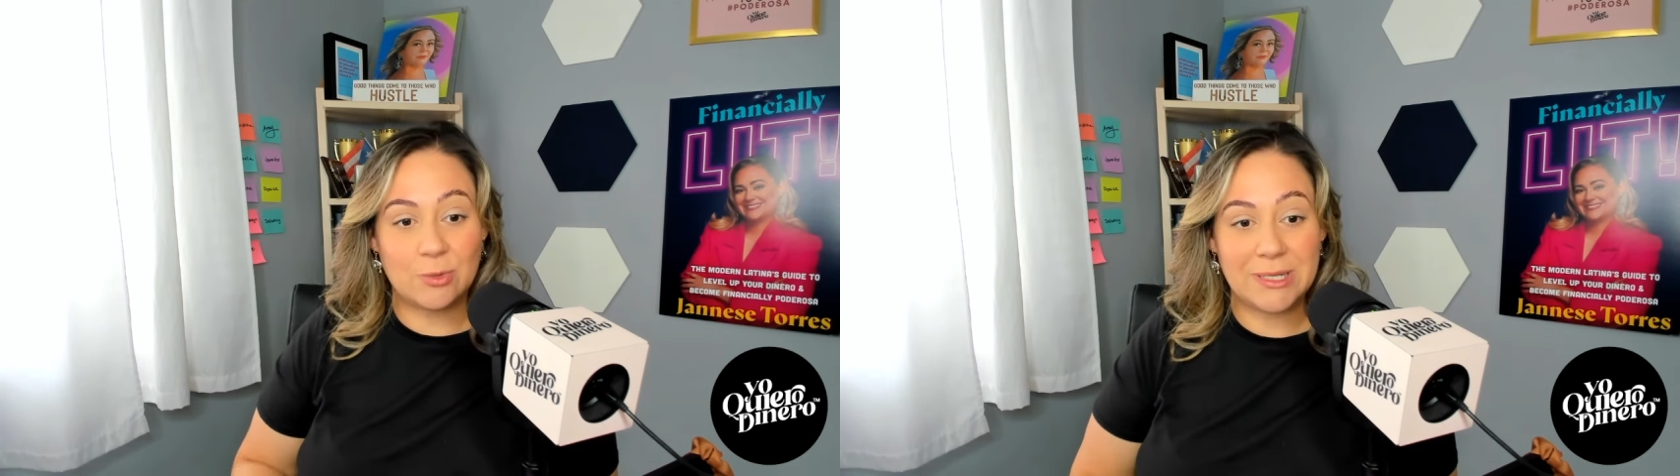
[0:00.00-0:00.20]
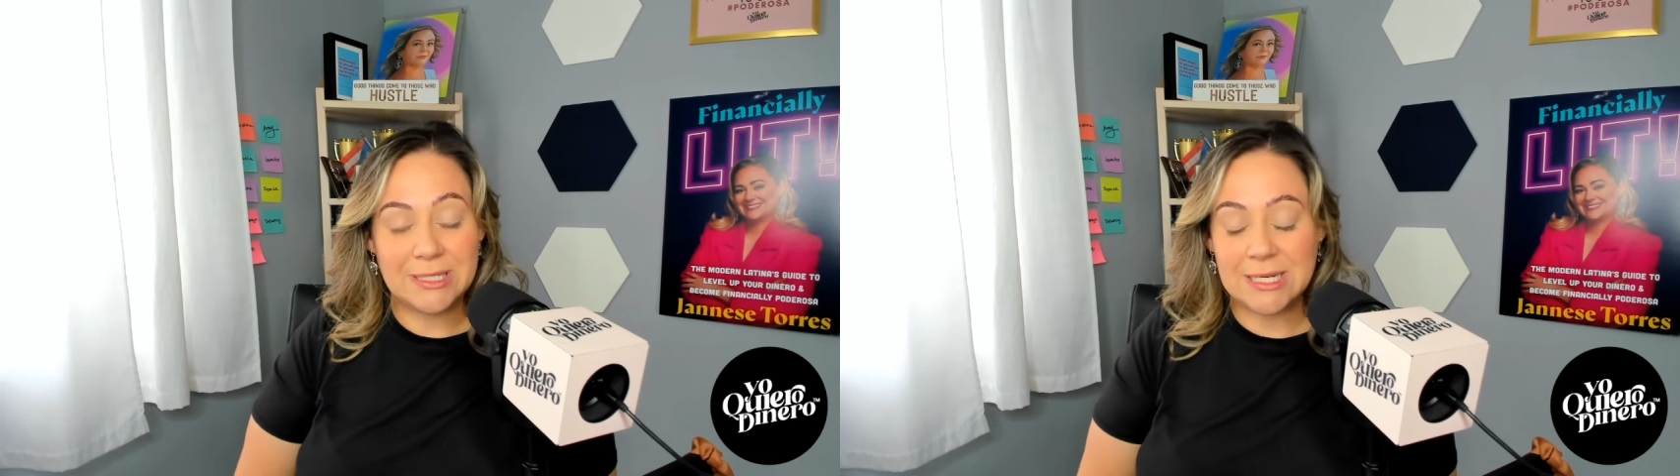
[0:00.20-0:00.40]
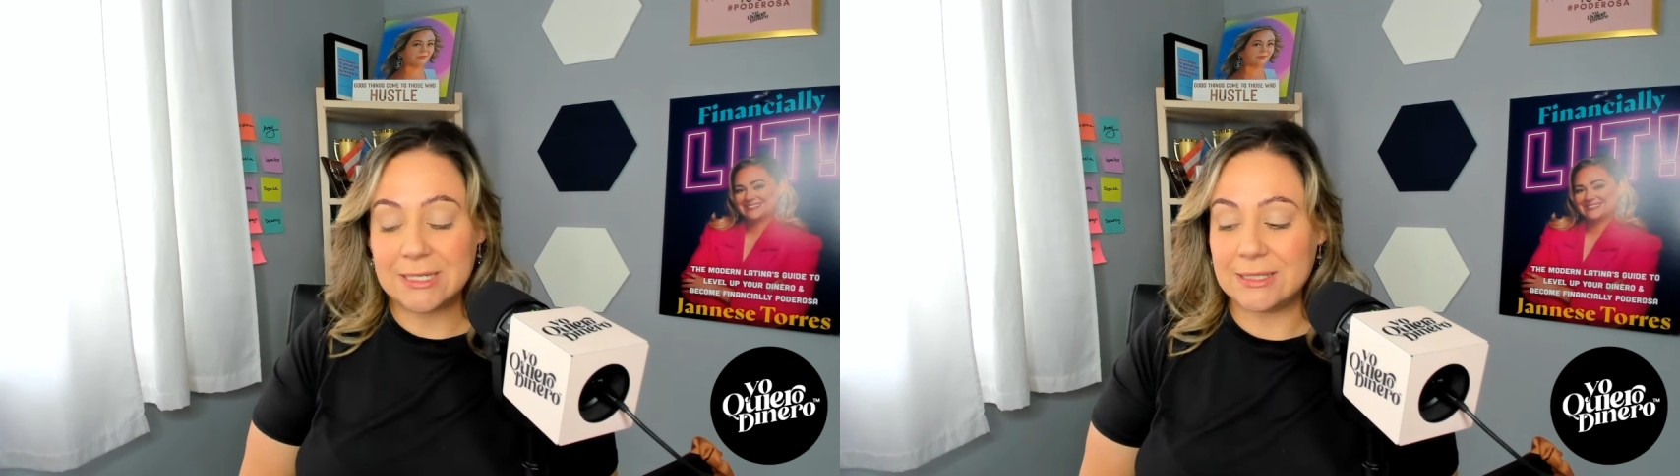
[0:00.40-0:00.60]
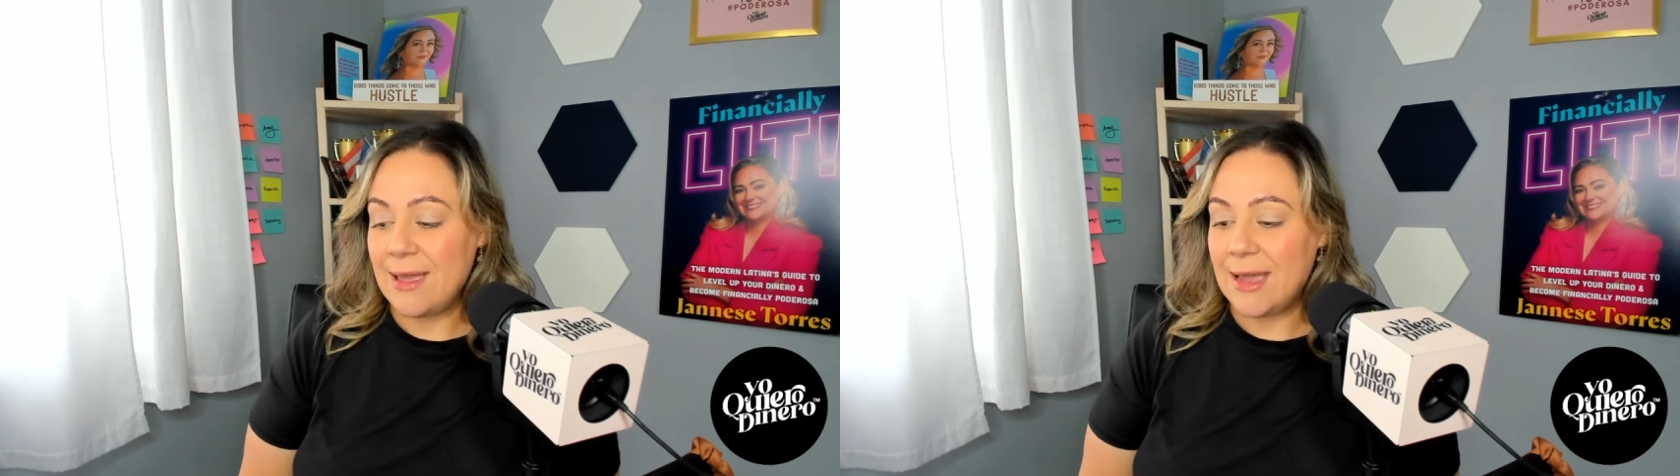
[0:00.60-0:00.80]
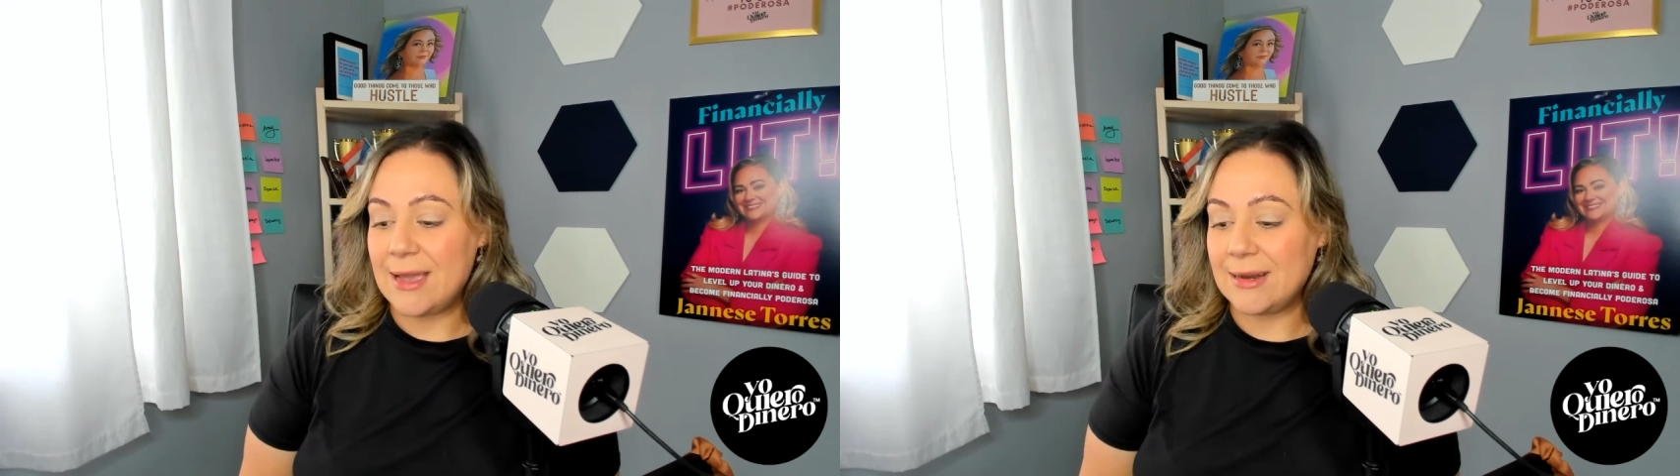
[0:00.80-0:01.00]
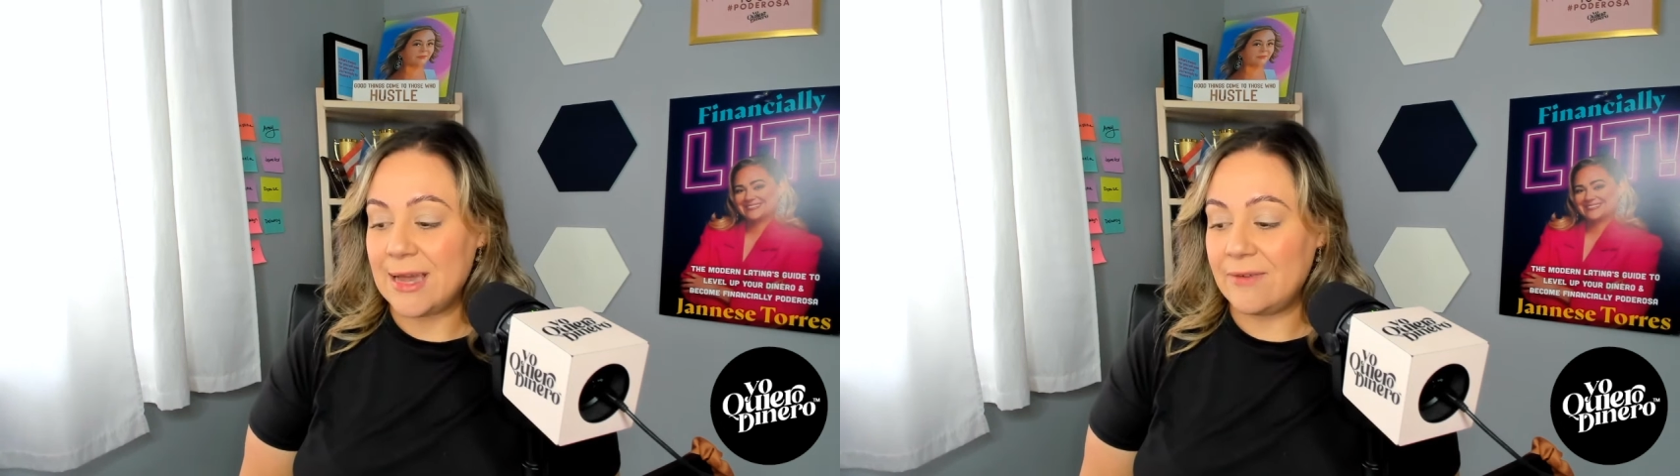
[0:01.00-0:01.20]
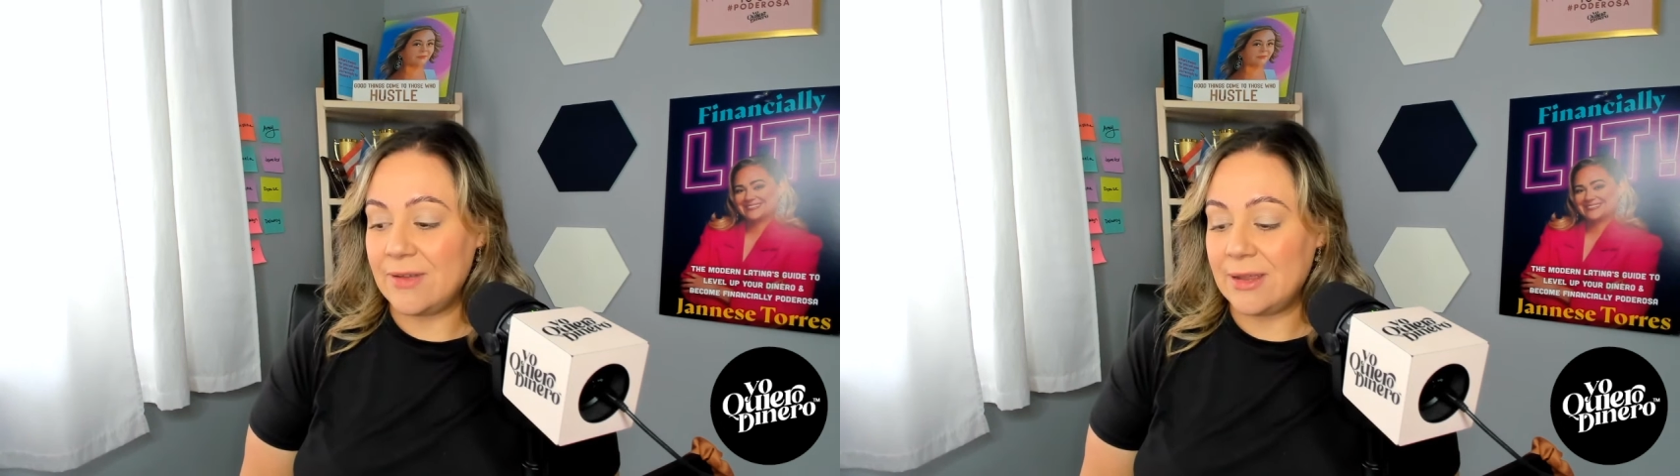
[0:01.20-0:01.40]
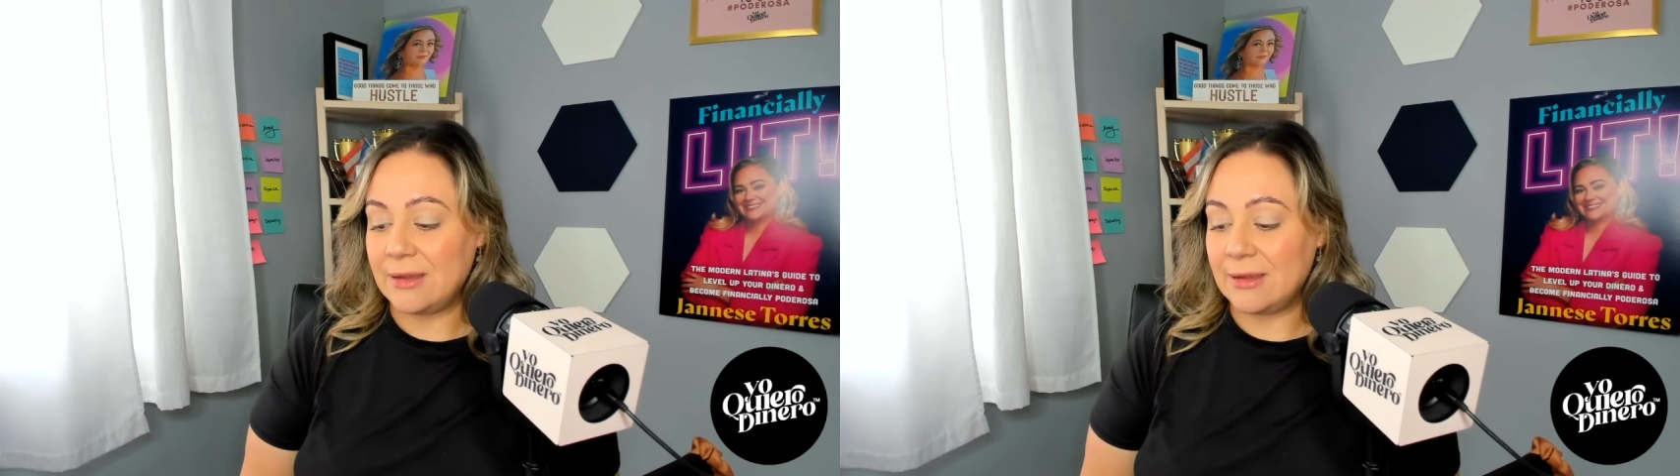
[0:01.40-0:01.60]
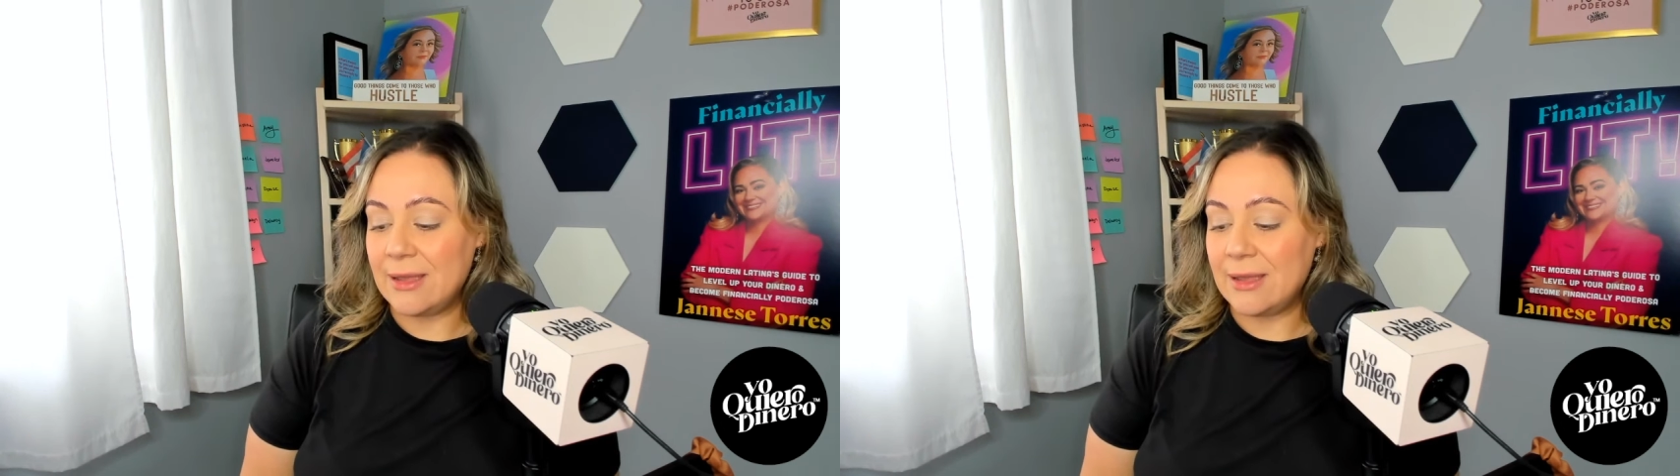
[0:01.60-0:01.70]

business and having